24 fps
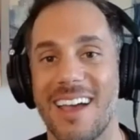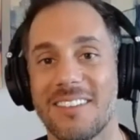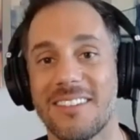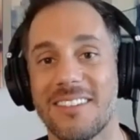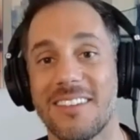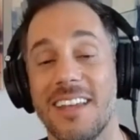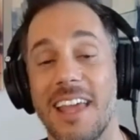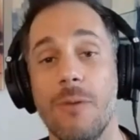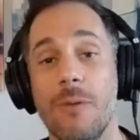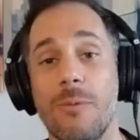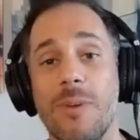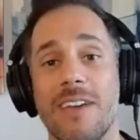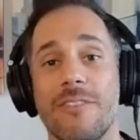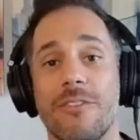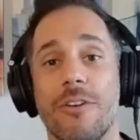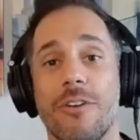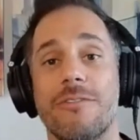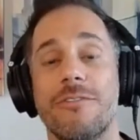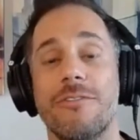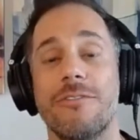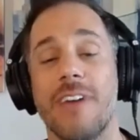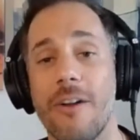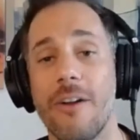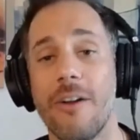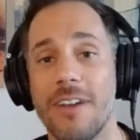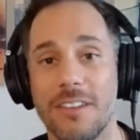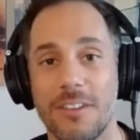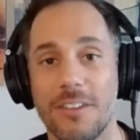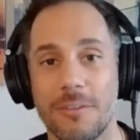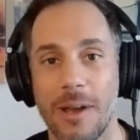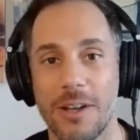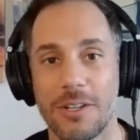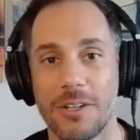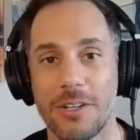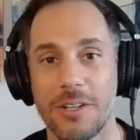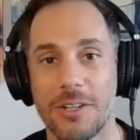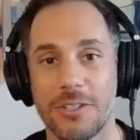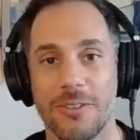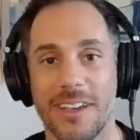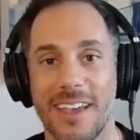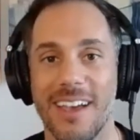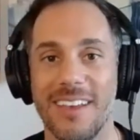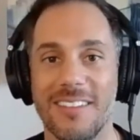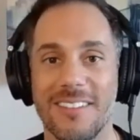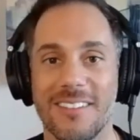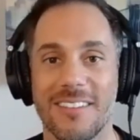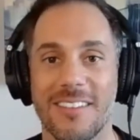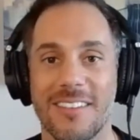Today we have a very special
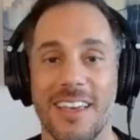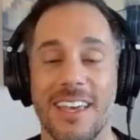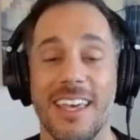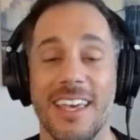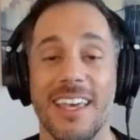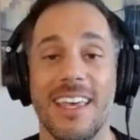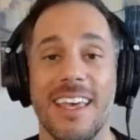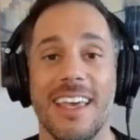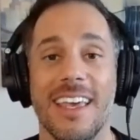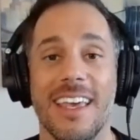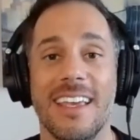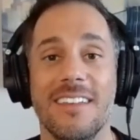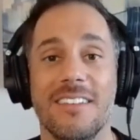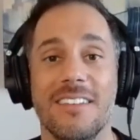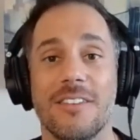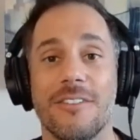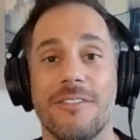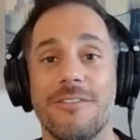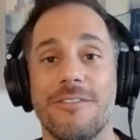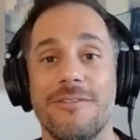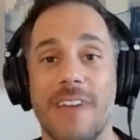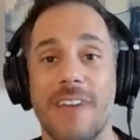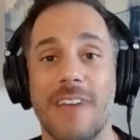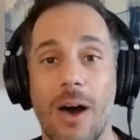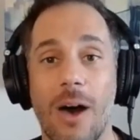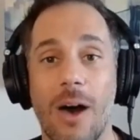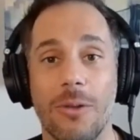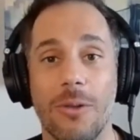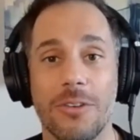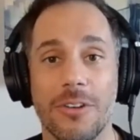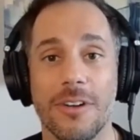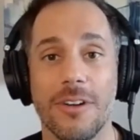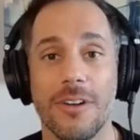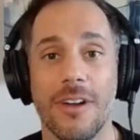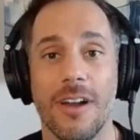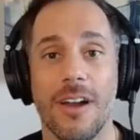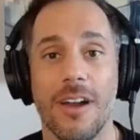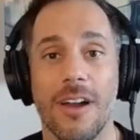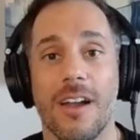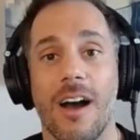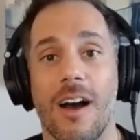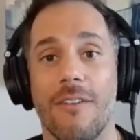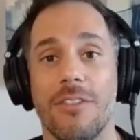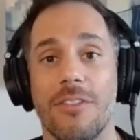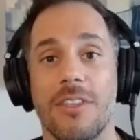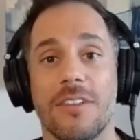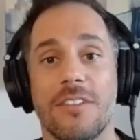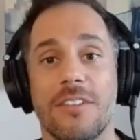guest. He's the founder
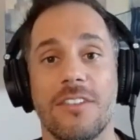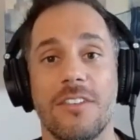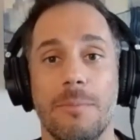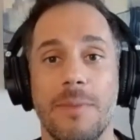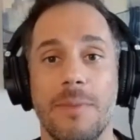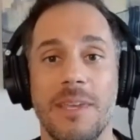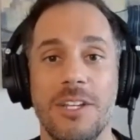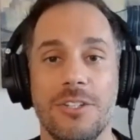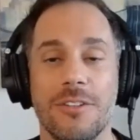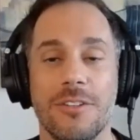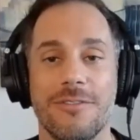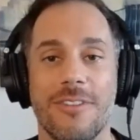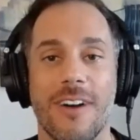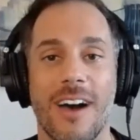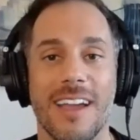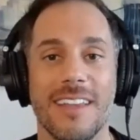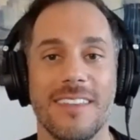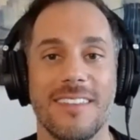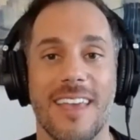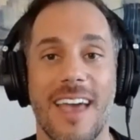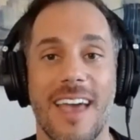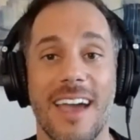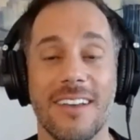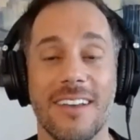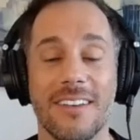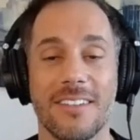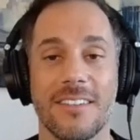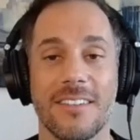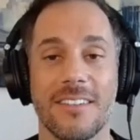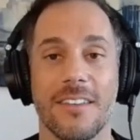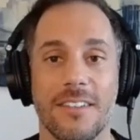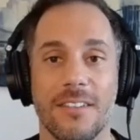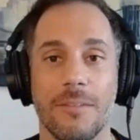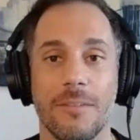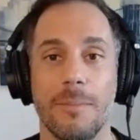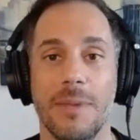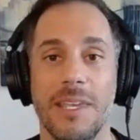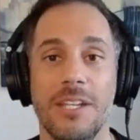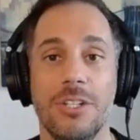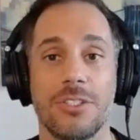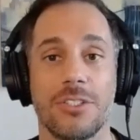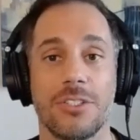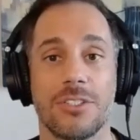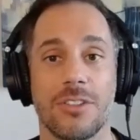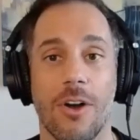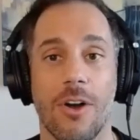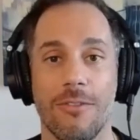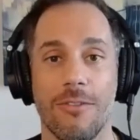of the Speechify text to
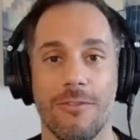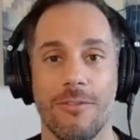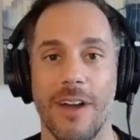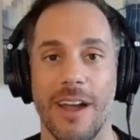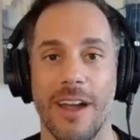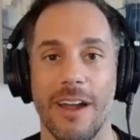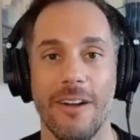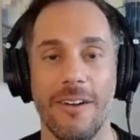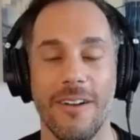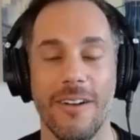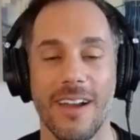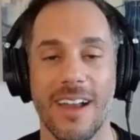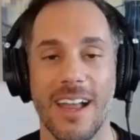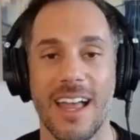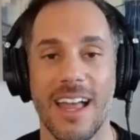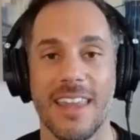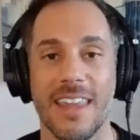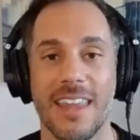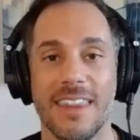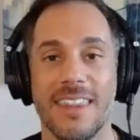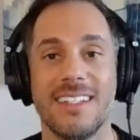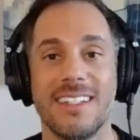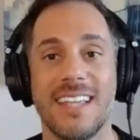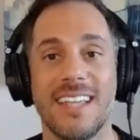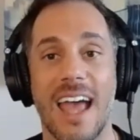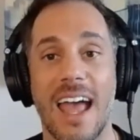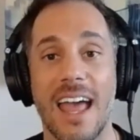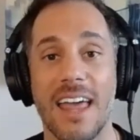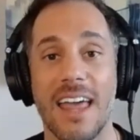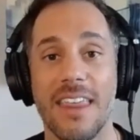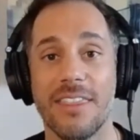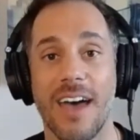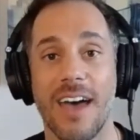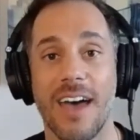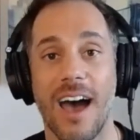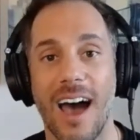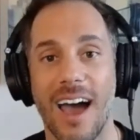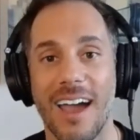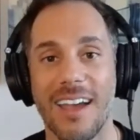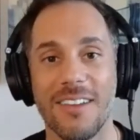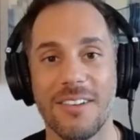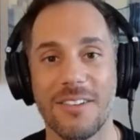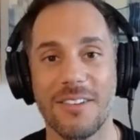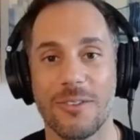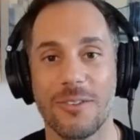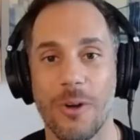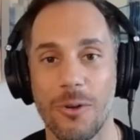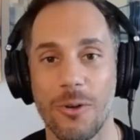speech software the 10th
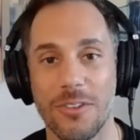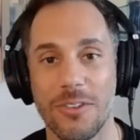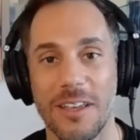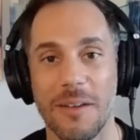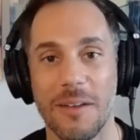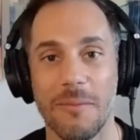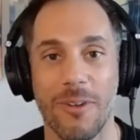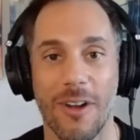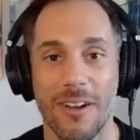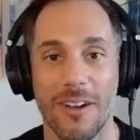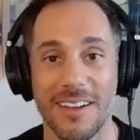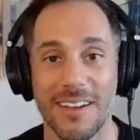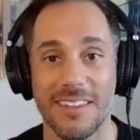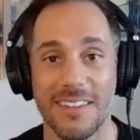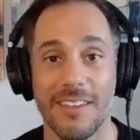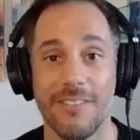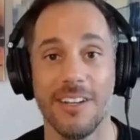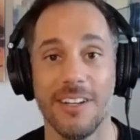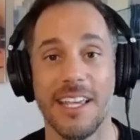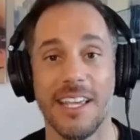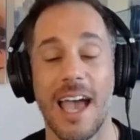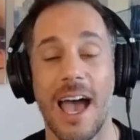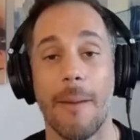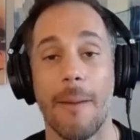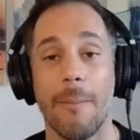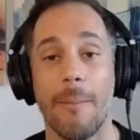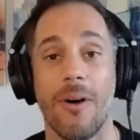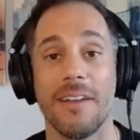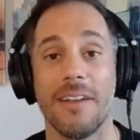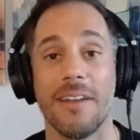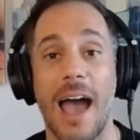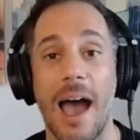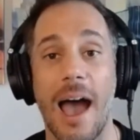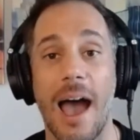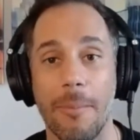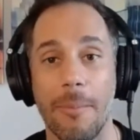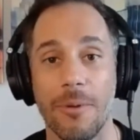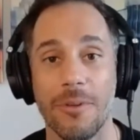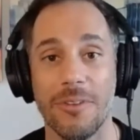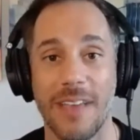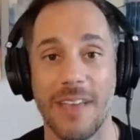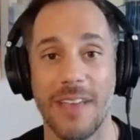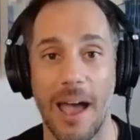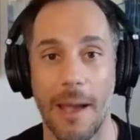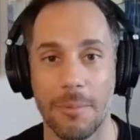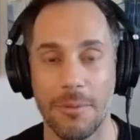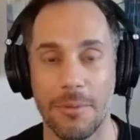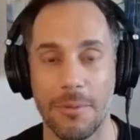highest grossing productivity app on
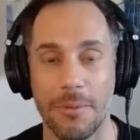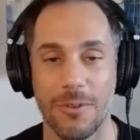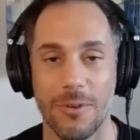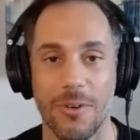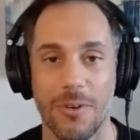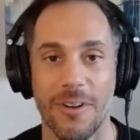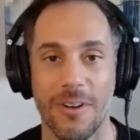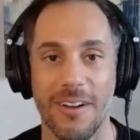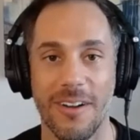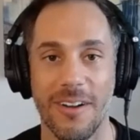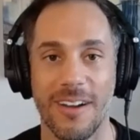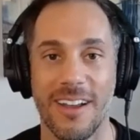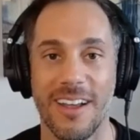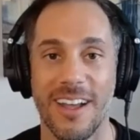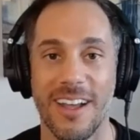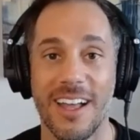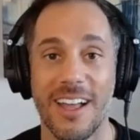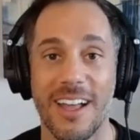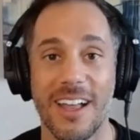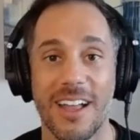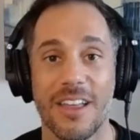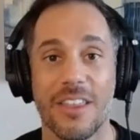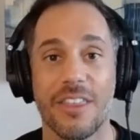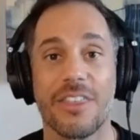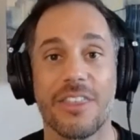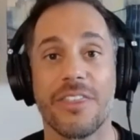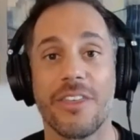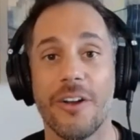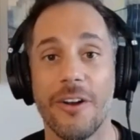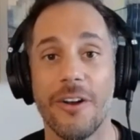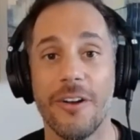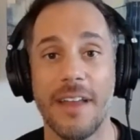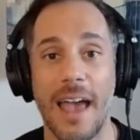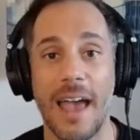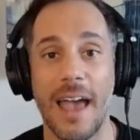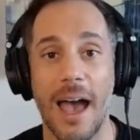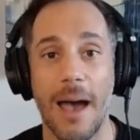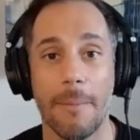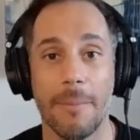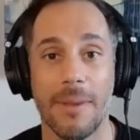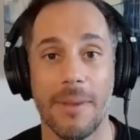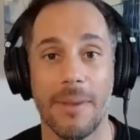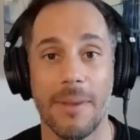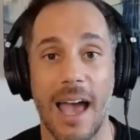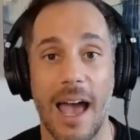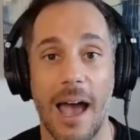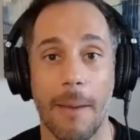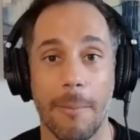Apple's App Store, third app
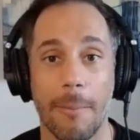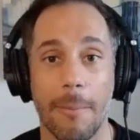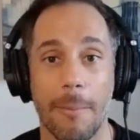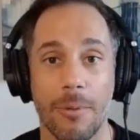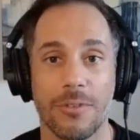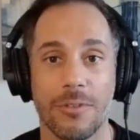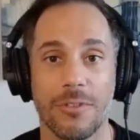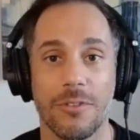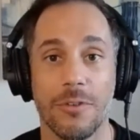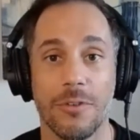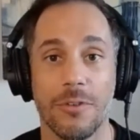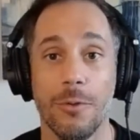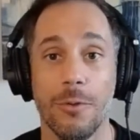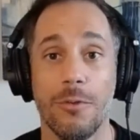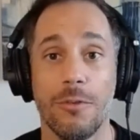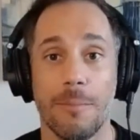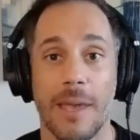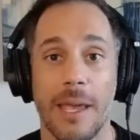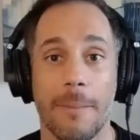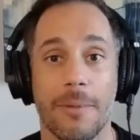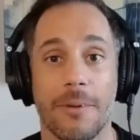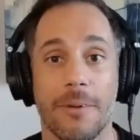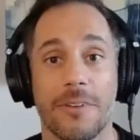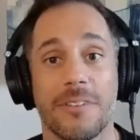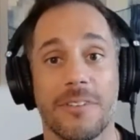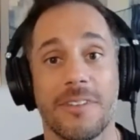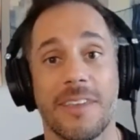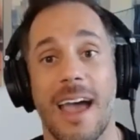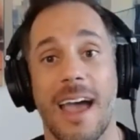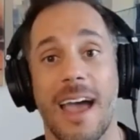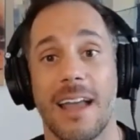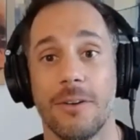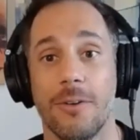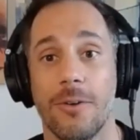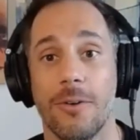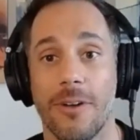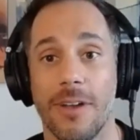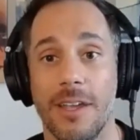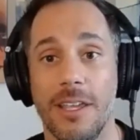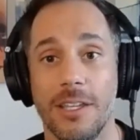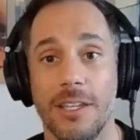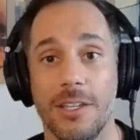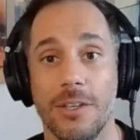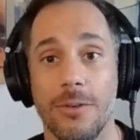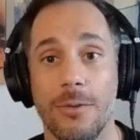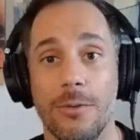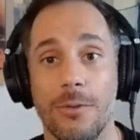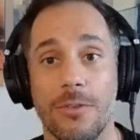in Apple's newspapers category
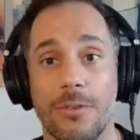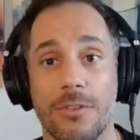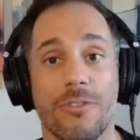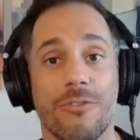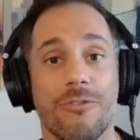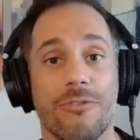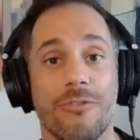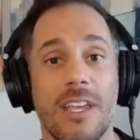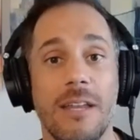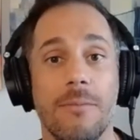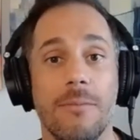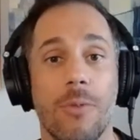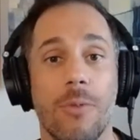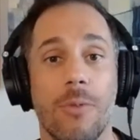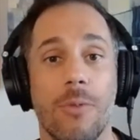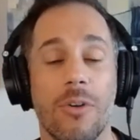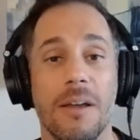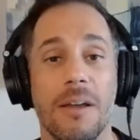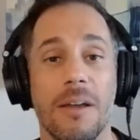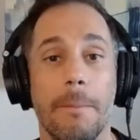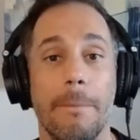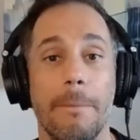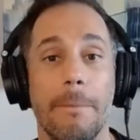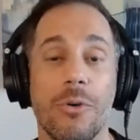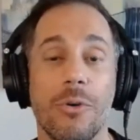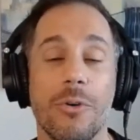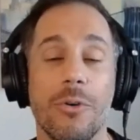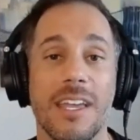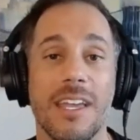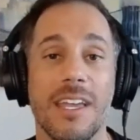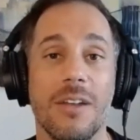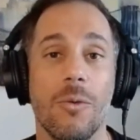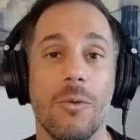used to read more than a billion